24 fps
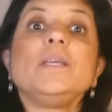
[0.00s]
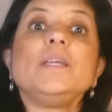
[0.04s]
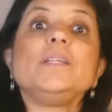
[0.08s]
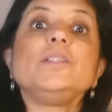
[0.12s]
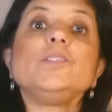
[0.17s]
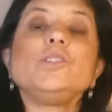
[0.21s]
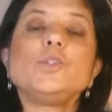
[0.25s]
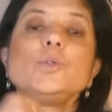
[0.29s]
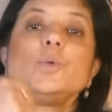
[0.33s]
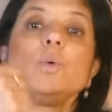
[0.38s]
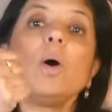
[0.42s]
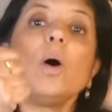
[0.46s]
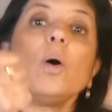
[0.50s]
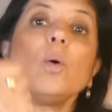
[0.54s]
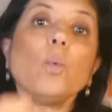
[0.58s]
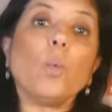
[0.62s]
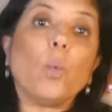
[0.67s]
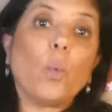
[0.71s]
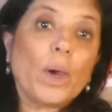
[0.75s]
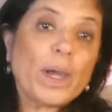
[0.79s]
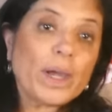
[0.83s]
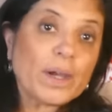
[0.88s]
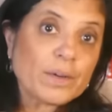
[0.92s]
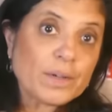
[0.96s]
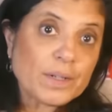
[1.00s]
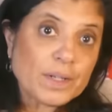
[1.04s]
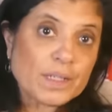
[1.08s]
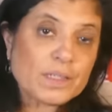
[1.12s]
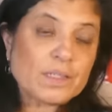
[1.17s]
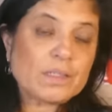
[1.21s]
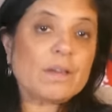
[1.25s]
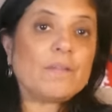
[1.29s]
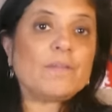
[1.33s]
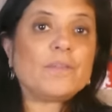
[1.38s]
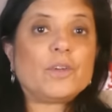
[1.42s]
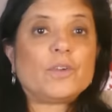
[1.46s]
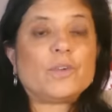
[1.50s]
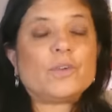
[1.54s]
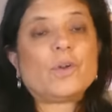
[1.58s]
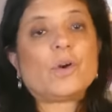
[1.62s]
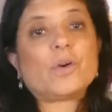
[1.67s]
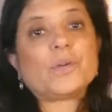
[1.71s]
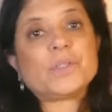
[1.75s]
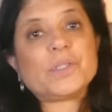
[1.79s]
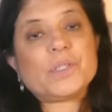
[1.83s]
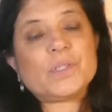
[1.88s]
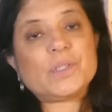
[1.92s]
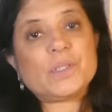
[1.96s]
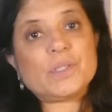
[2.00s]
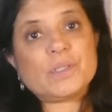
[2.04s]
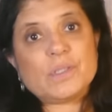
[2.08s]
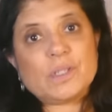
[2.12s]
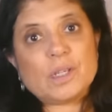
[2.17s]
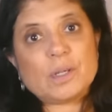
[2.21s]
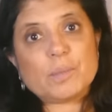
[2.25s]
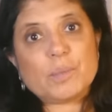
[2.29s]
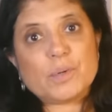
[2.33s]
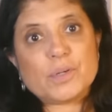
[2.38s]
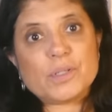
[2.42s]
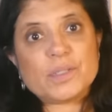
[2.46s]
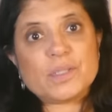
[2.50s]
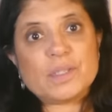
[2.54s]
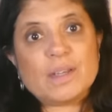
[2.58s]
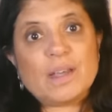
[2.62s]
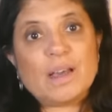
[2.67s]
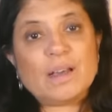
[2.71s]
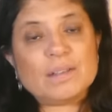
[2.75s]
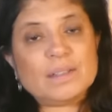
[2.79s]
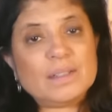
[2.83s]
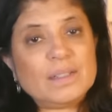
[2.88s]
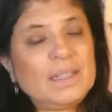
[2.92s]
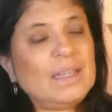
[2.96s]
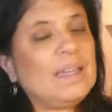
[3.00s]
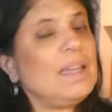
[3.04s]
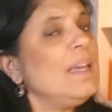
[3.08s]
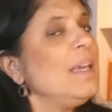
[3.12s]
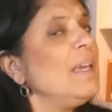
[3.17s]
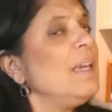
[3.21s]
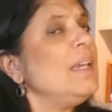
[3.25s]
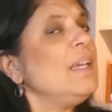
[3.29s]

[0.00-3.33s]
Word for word: into awareness of their narcissistic personality